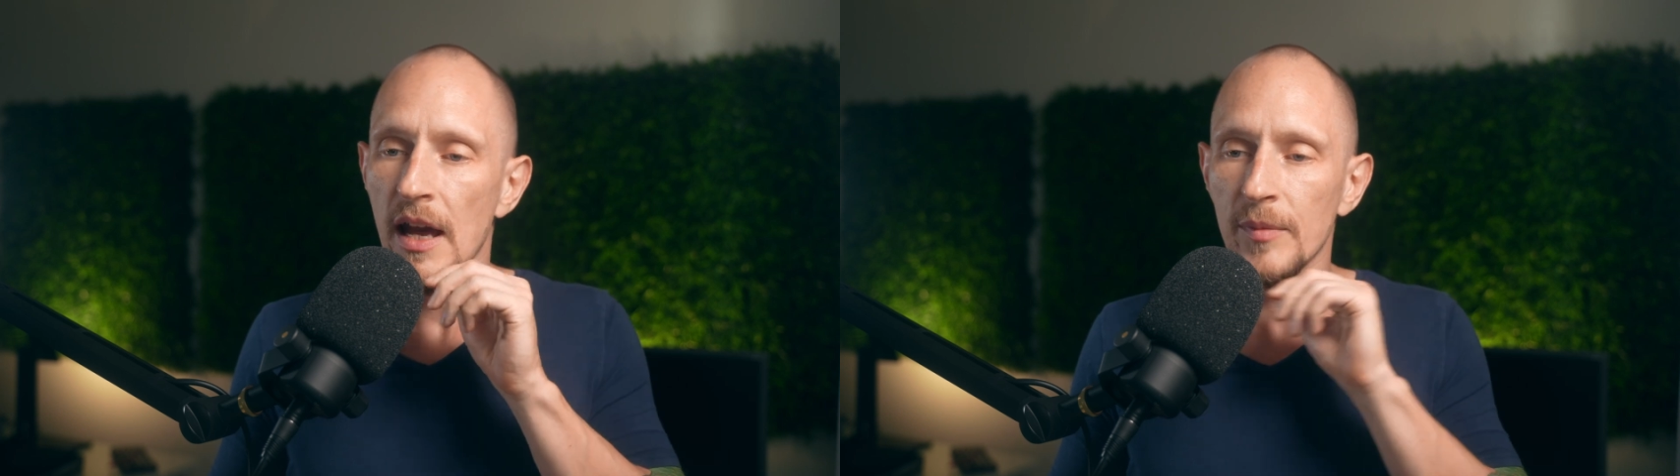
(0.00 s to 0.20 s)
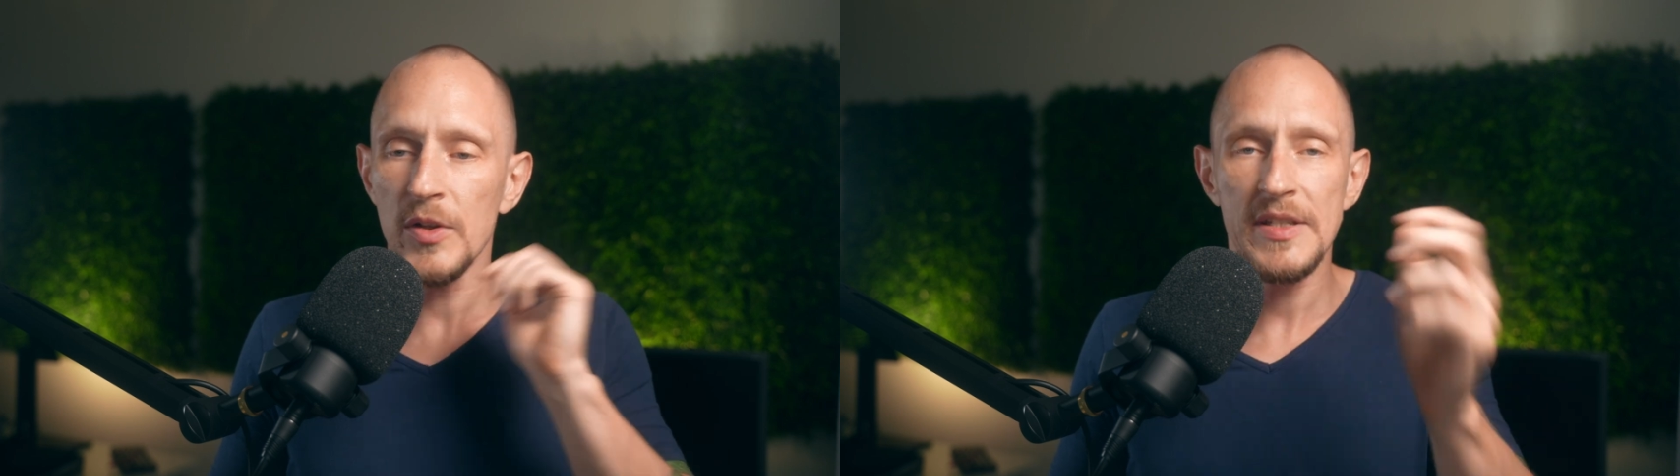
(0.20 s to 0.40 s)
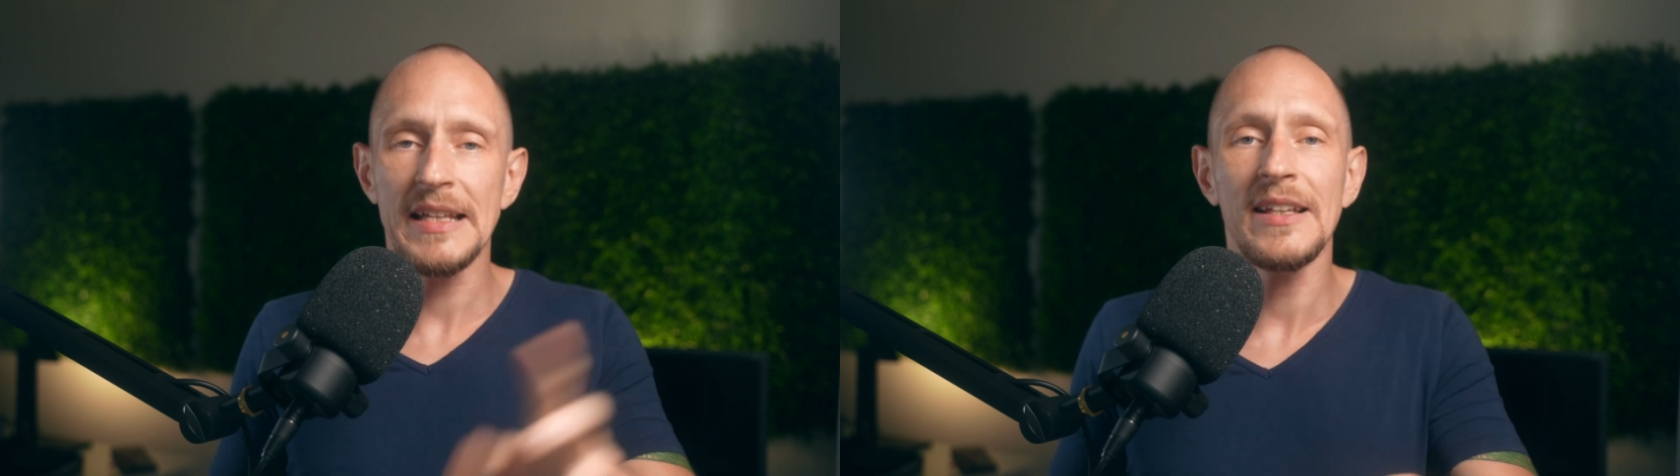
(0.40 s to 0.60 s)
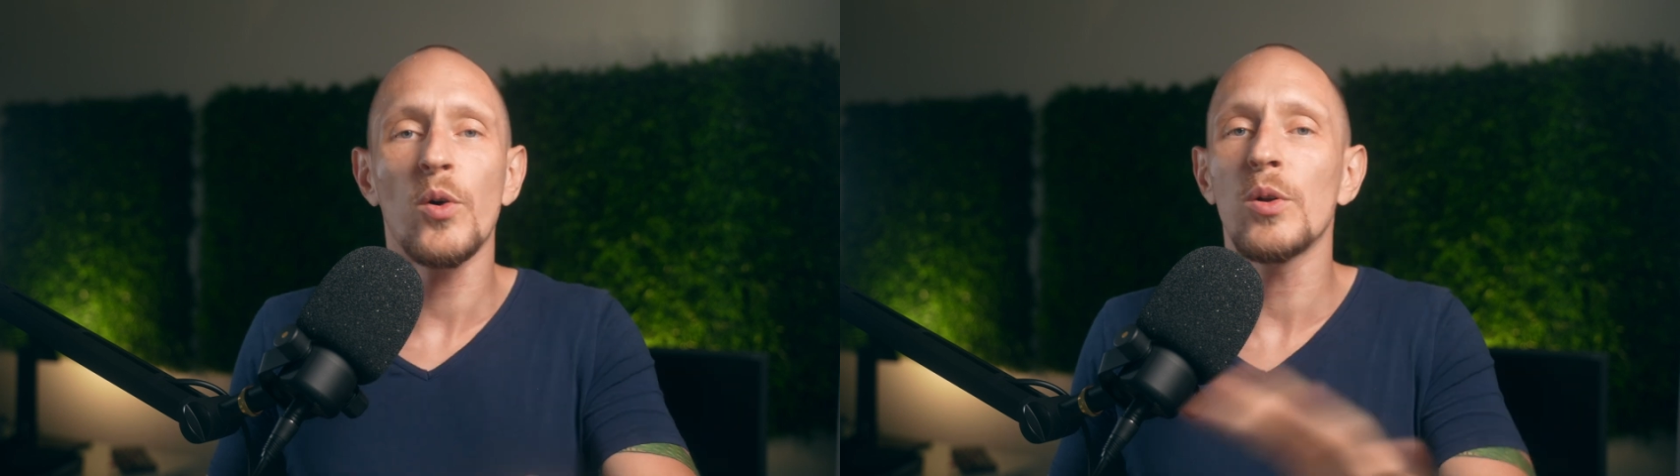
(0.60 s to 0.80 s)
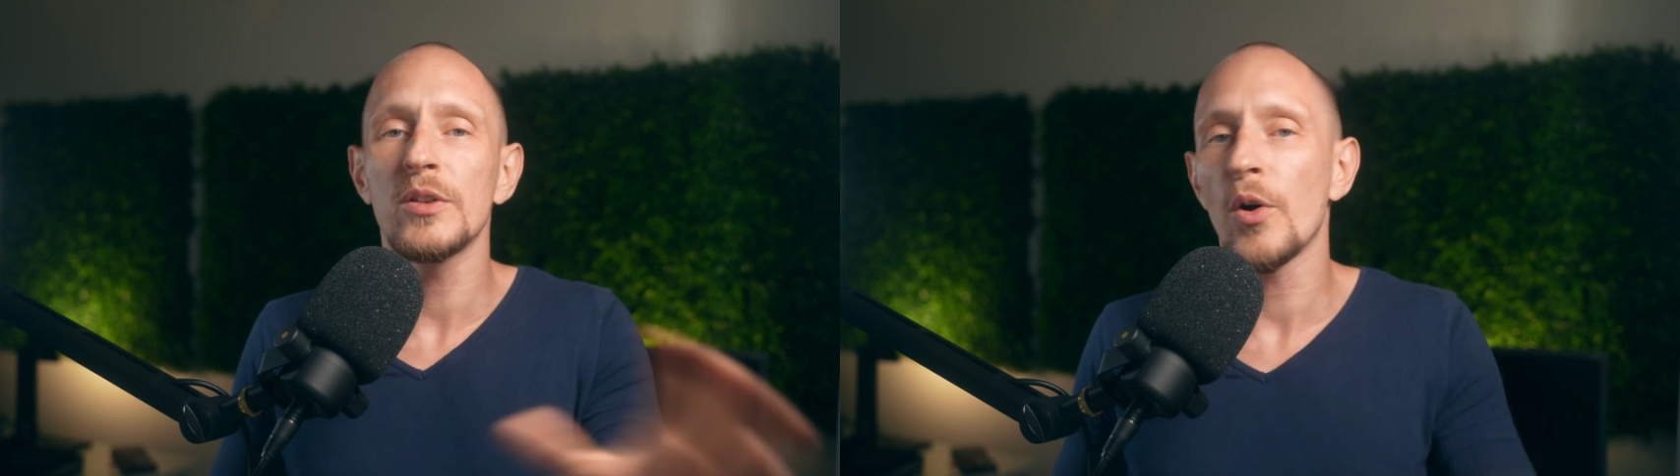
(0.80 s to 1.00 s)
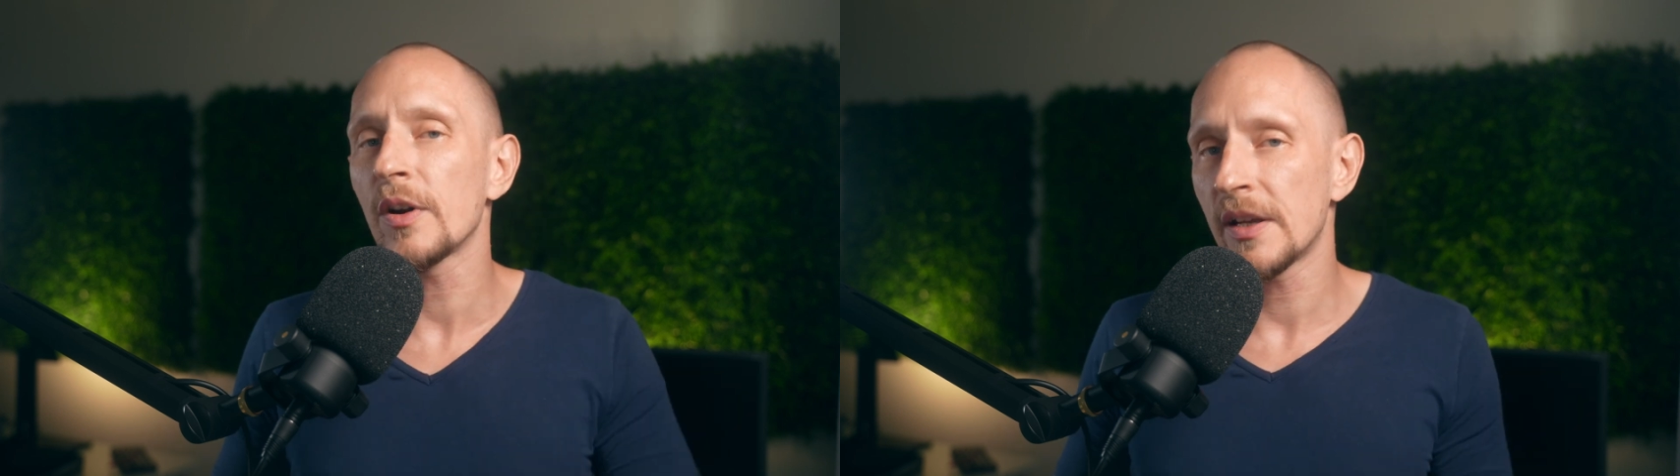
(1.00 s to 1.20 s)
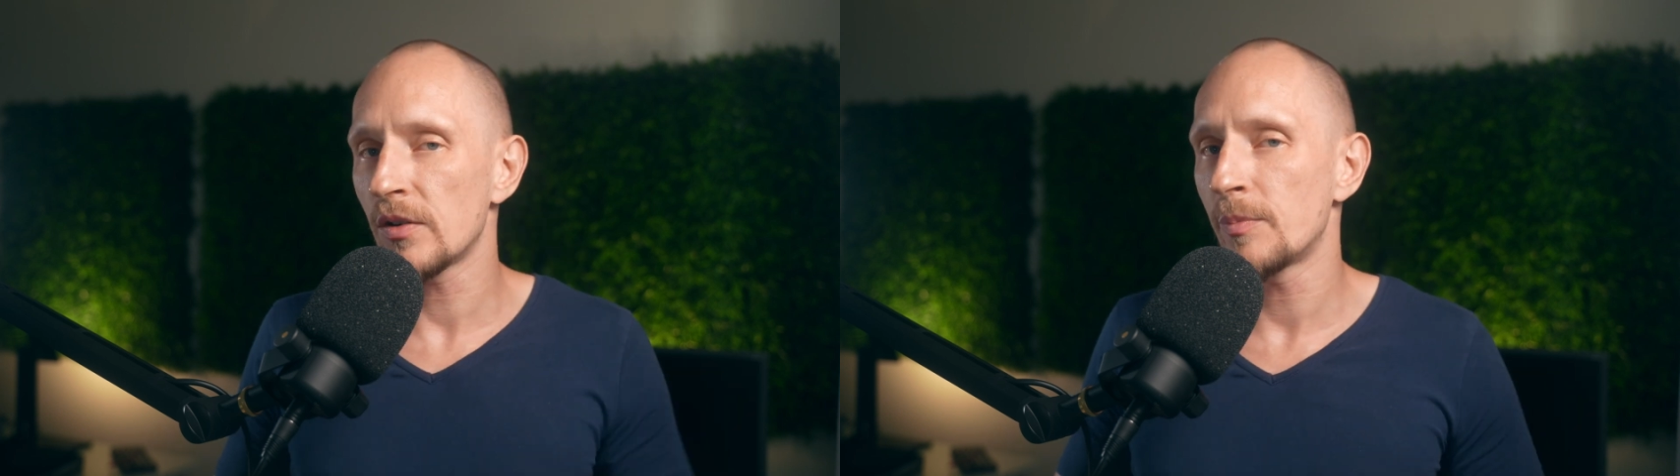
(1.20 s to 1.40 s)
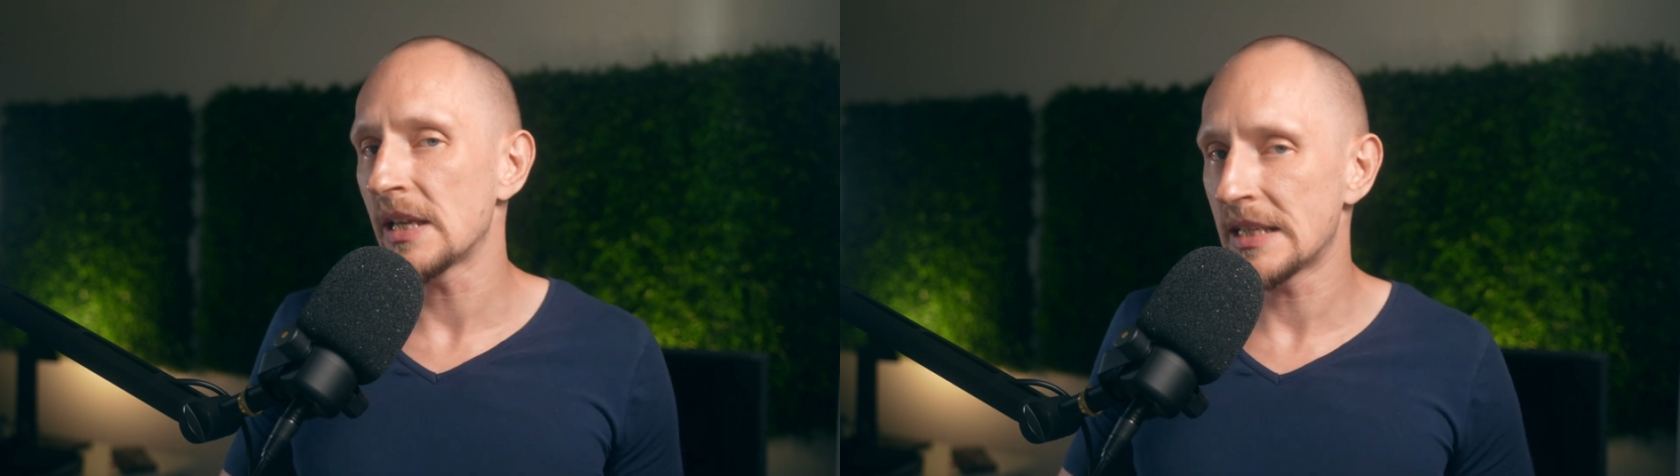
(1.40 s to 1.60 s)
I'm not saying that all talk therapy